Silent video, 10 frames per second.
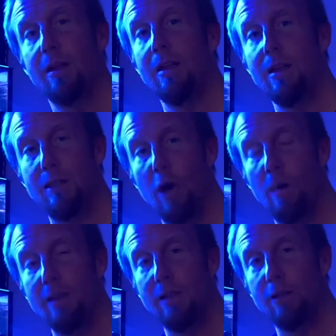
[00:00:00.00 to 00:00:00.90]
And as
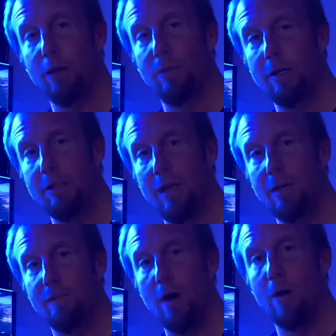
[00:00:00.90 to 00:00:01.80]
always, I do appreciate
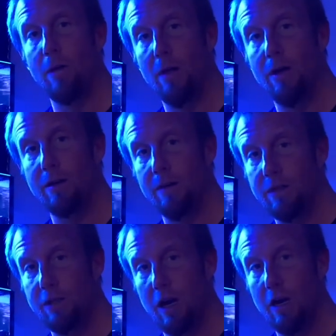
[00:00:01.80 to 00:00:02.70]
you following along on this
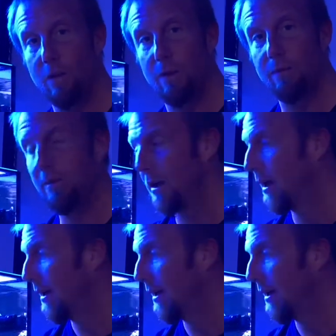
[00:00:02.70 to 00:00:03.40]
journey with me